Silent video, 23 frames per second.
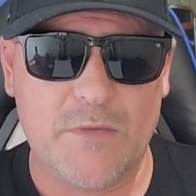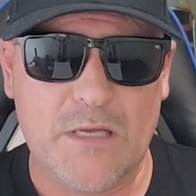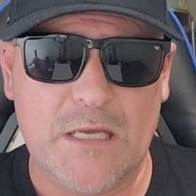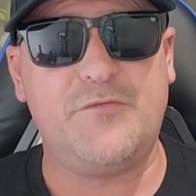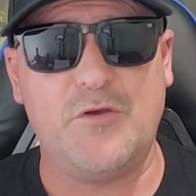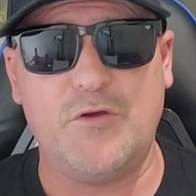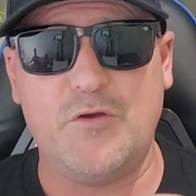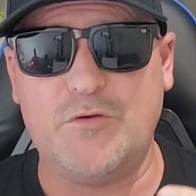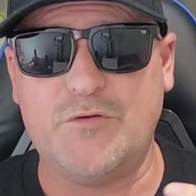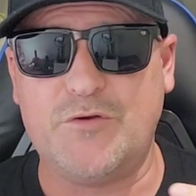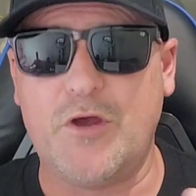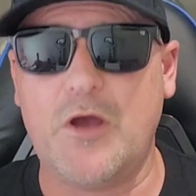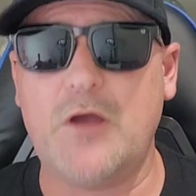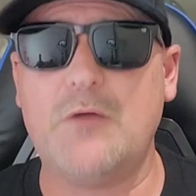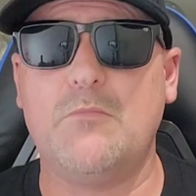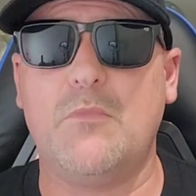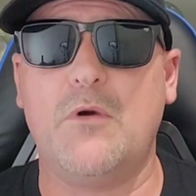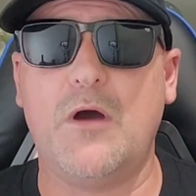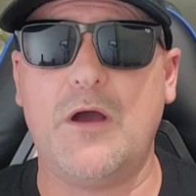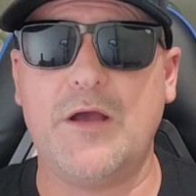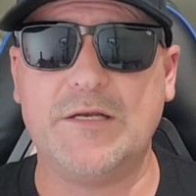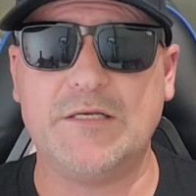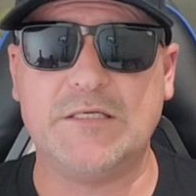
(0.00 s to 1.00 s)
If you don't
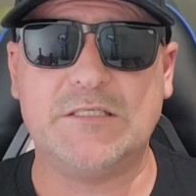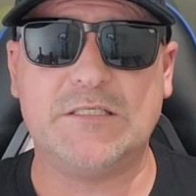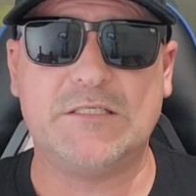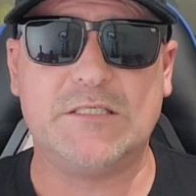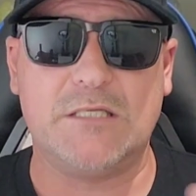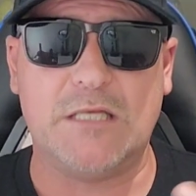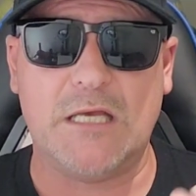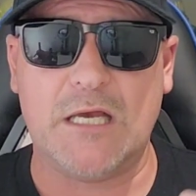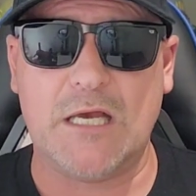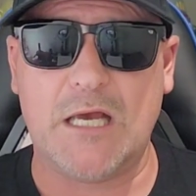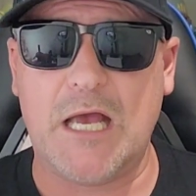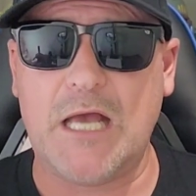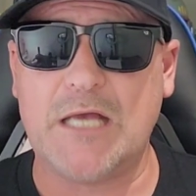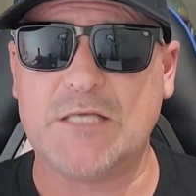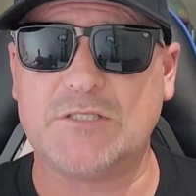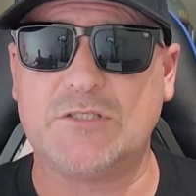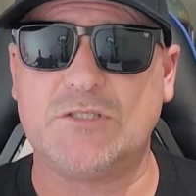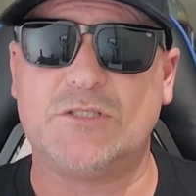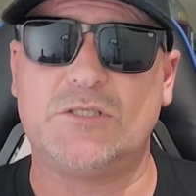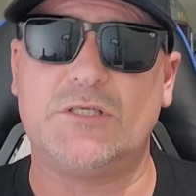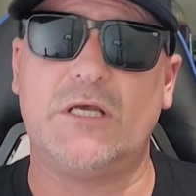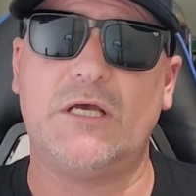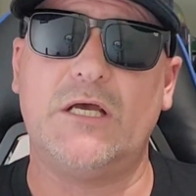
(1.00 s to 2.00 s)
mind
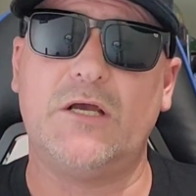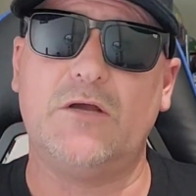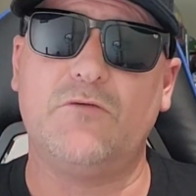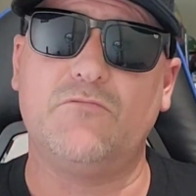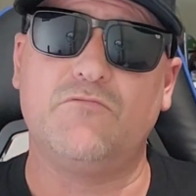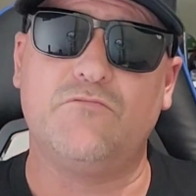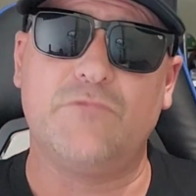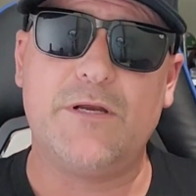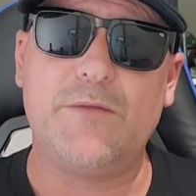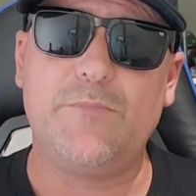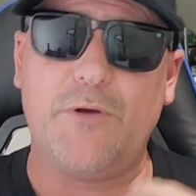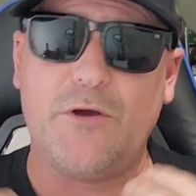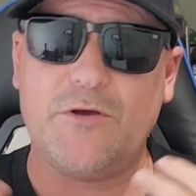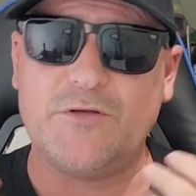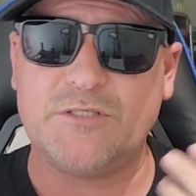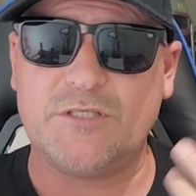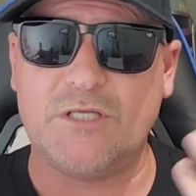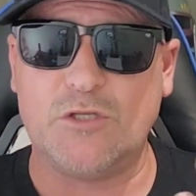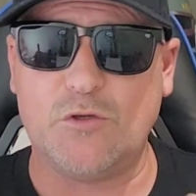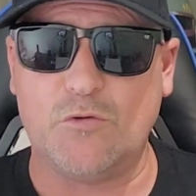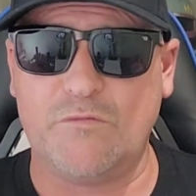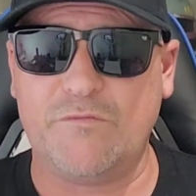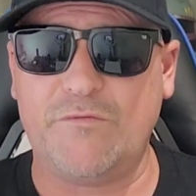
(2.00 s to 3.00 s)
us
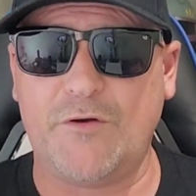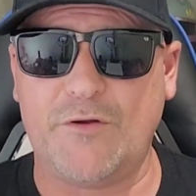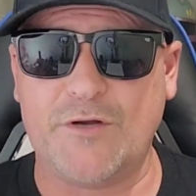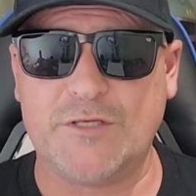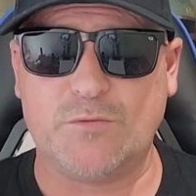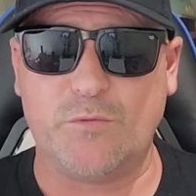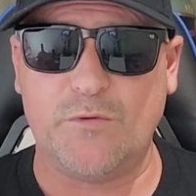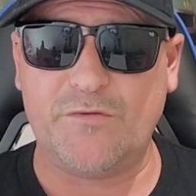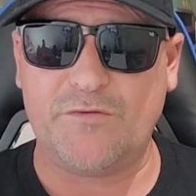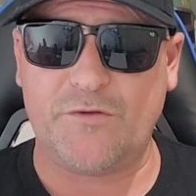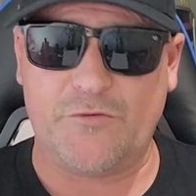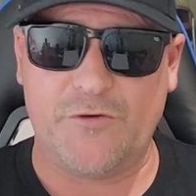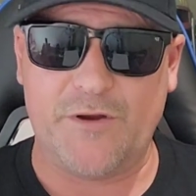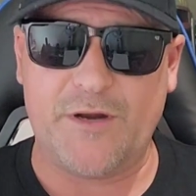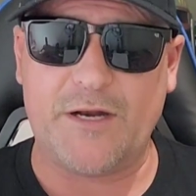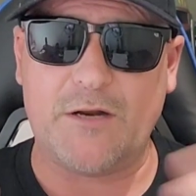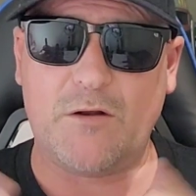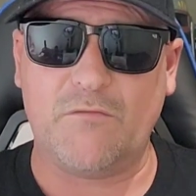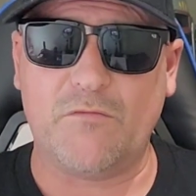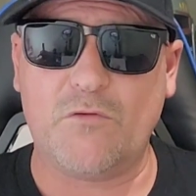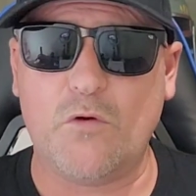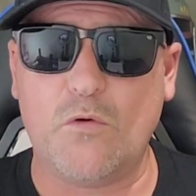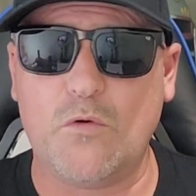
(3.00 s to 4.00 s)
reposting your photos with credit,
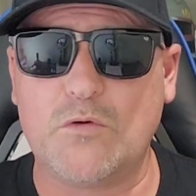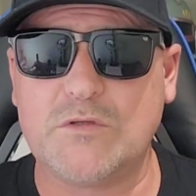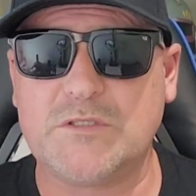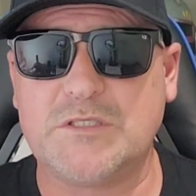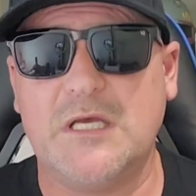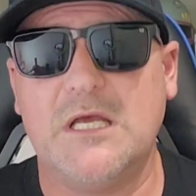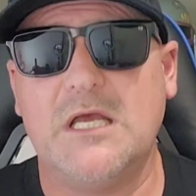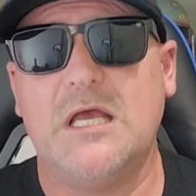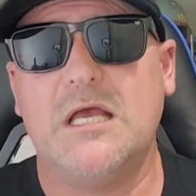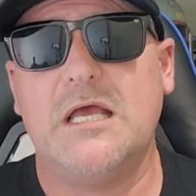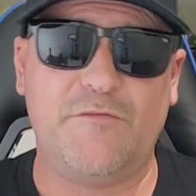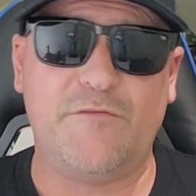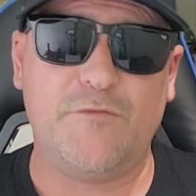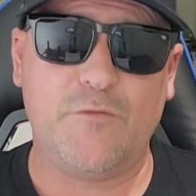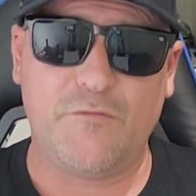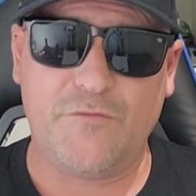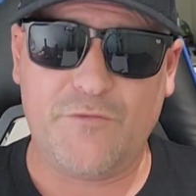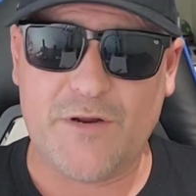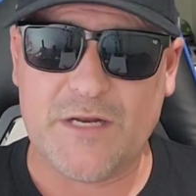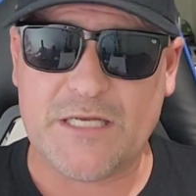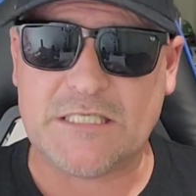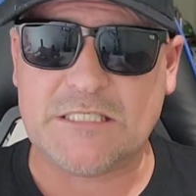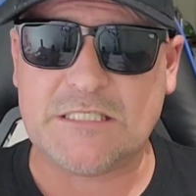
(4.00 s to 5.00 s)
of course, feel
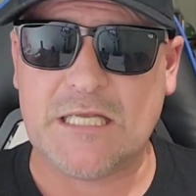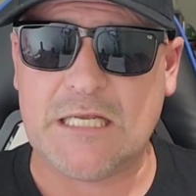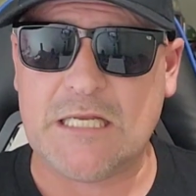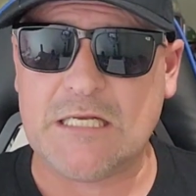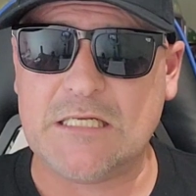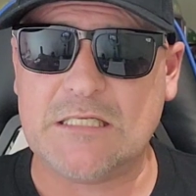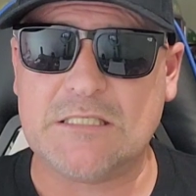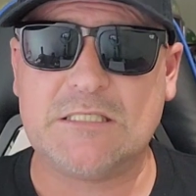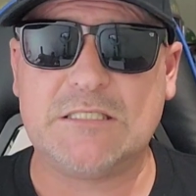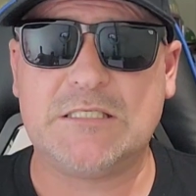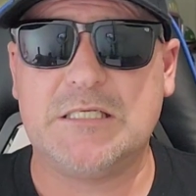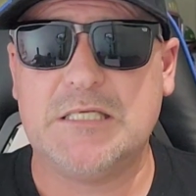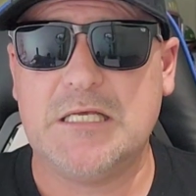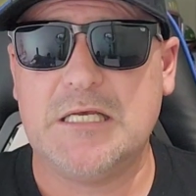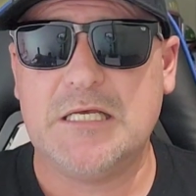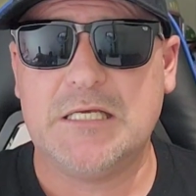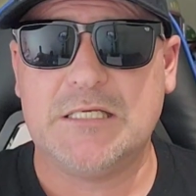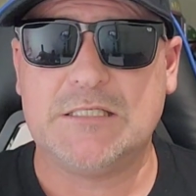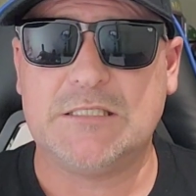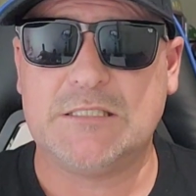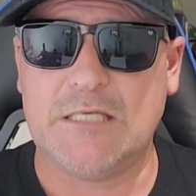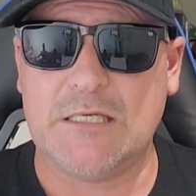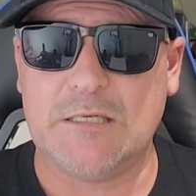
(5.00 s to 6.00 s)
free to send us
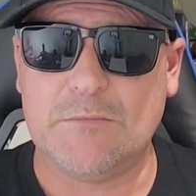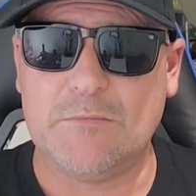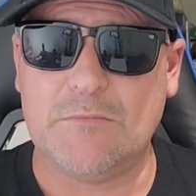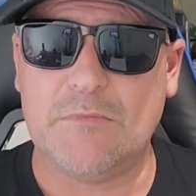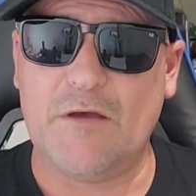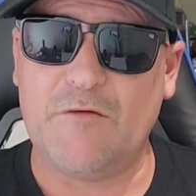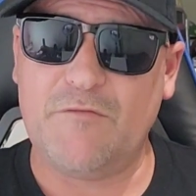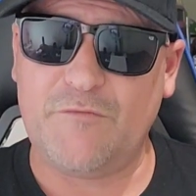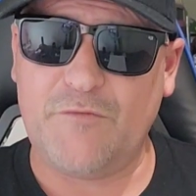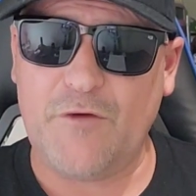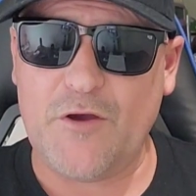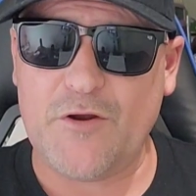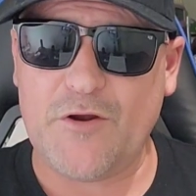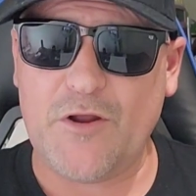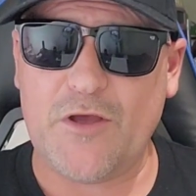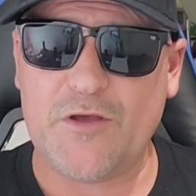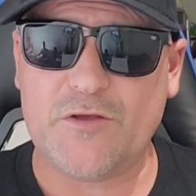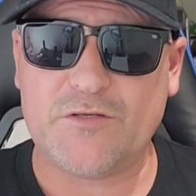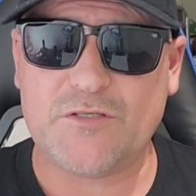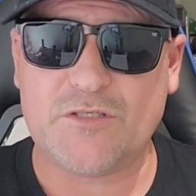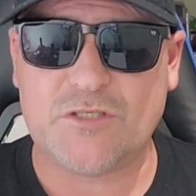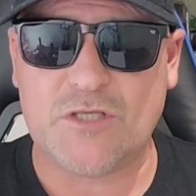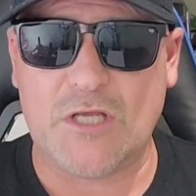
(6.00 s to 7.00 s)
some
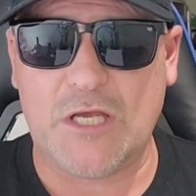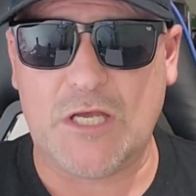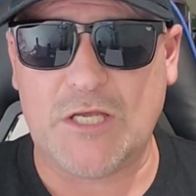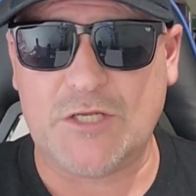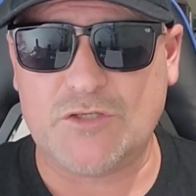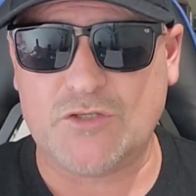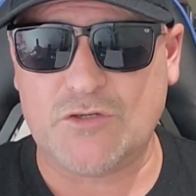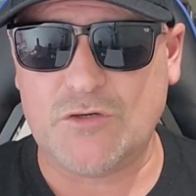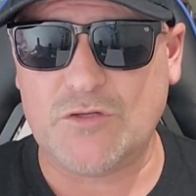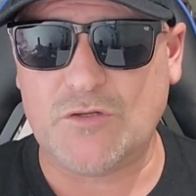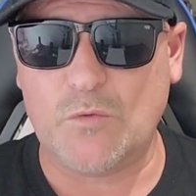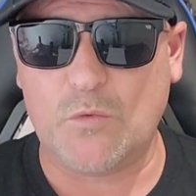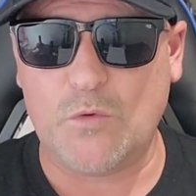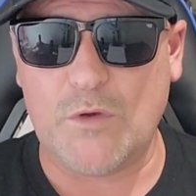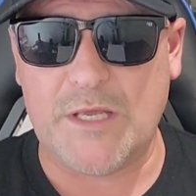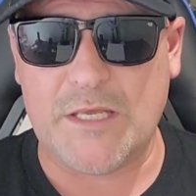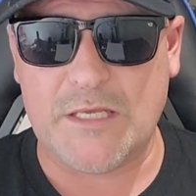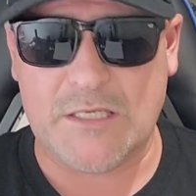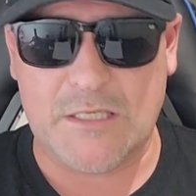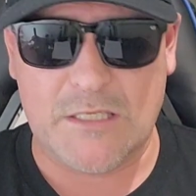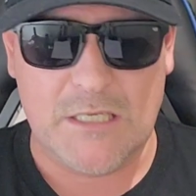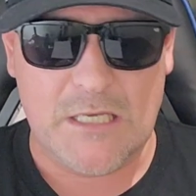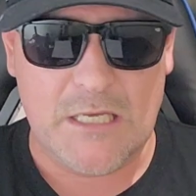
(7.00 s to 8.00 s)
photos during the
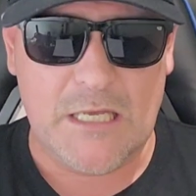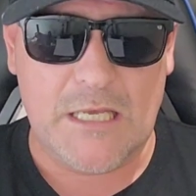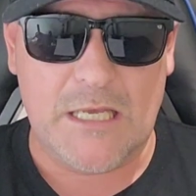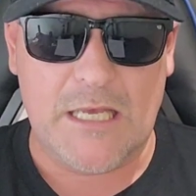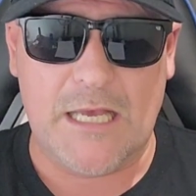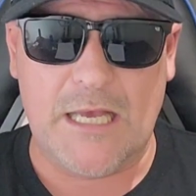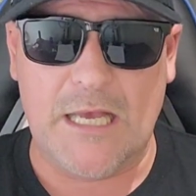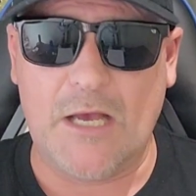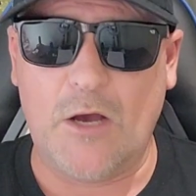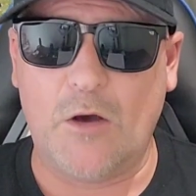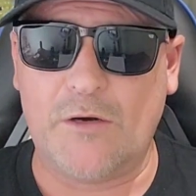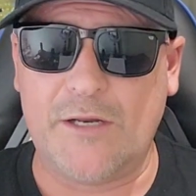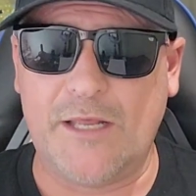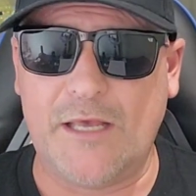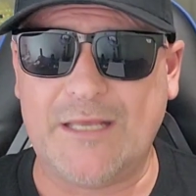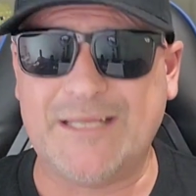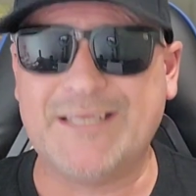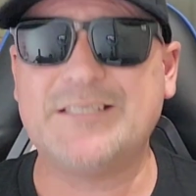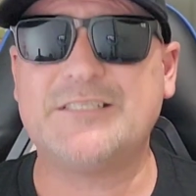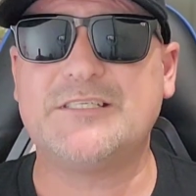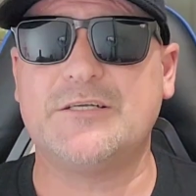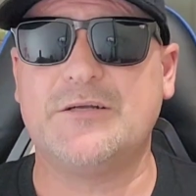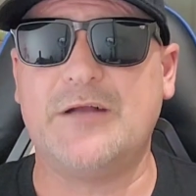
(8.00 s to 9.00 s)
week on our
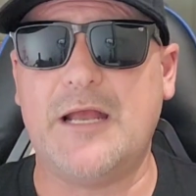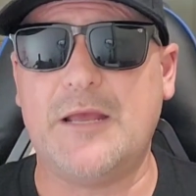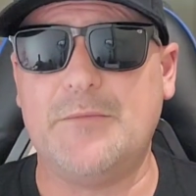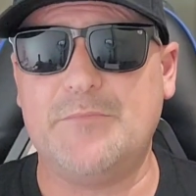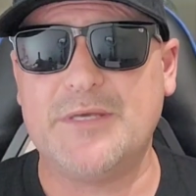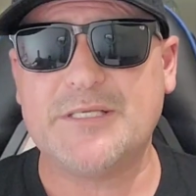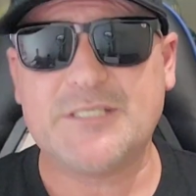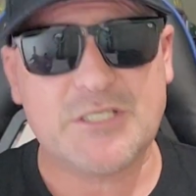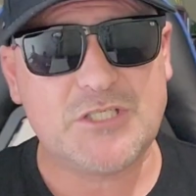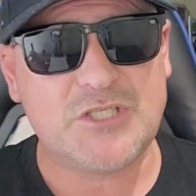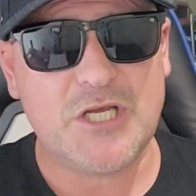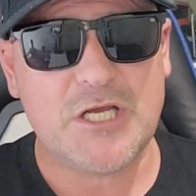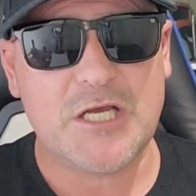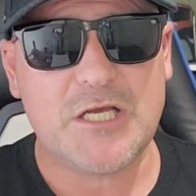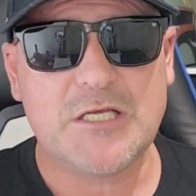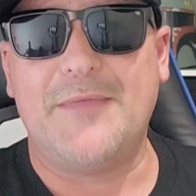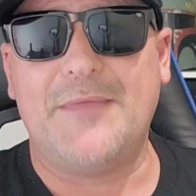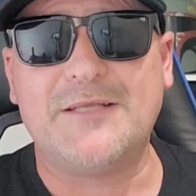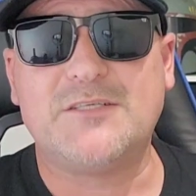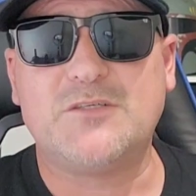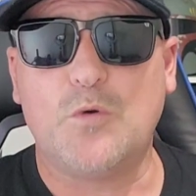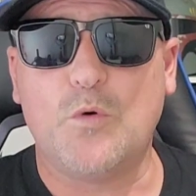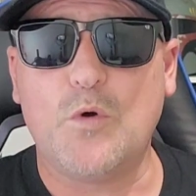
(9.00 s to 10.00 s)
Instagram Messenger, and
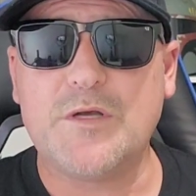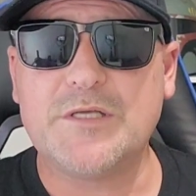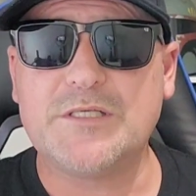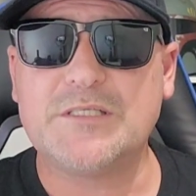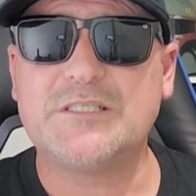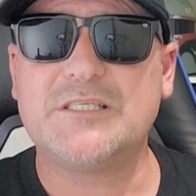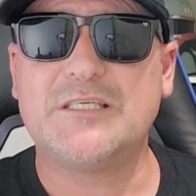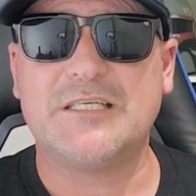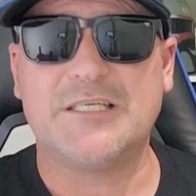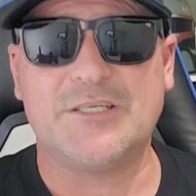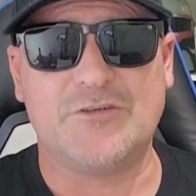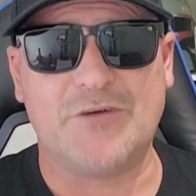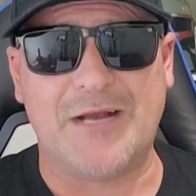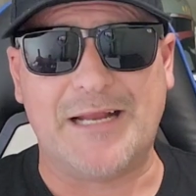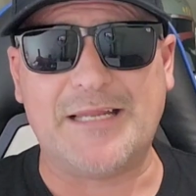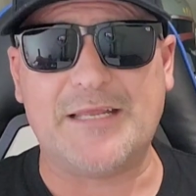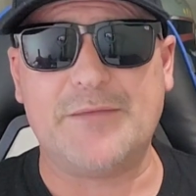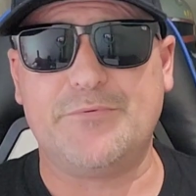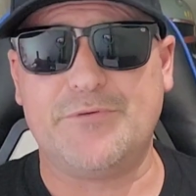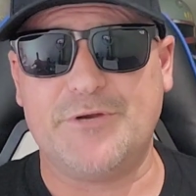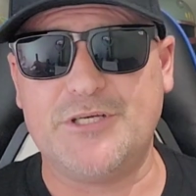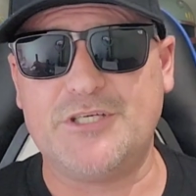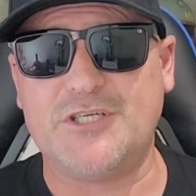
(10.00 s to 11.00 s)
that's always greatly
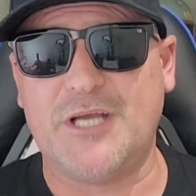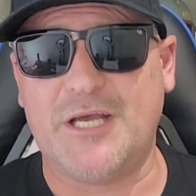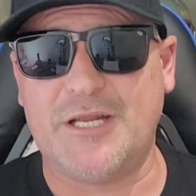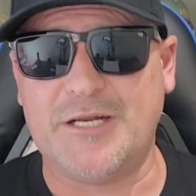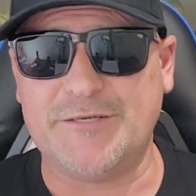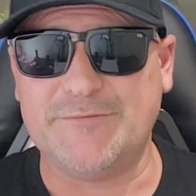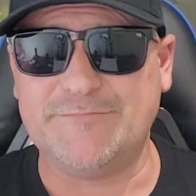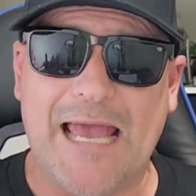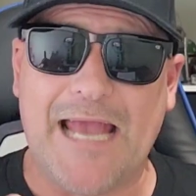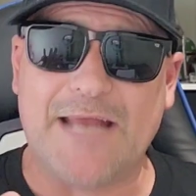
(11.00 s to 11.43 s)
appreciated.